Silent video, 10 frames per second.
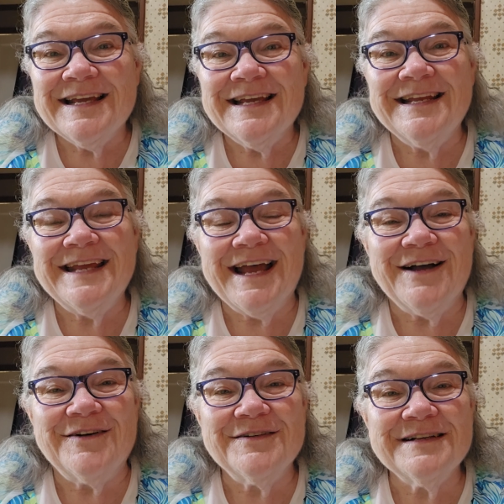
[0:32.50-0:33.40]

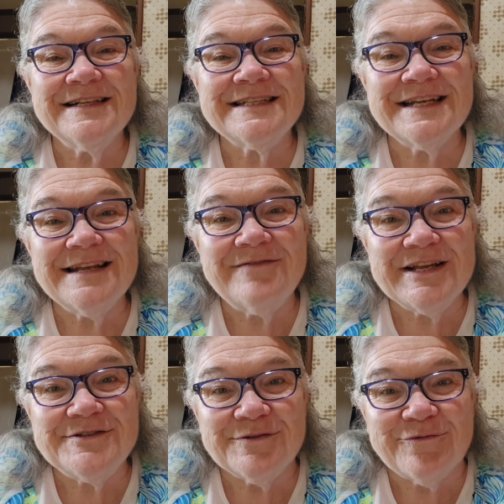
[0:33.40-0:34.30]
Anyhow, it's an
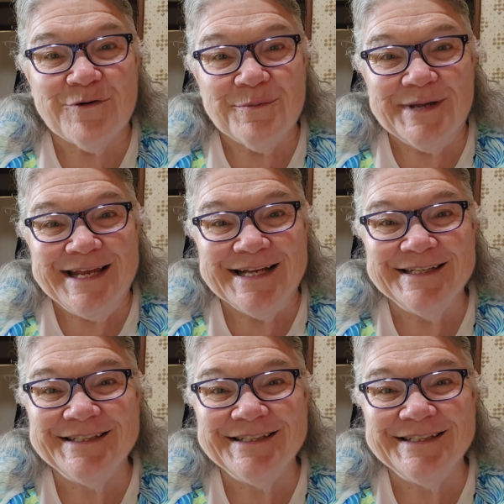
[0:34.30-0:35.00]
adventure for me.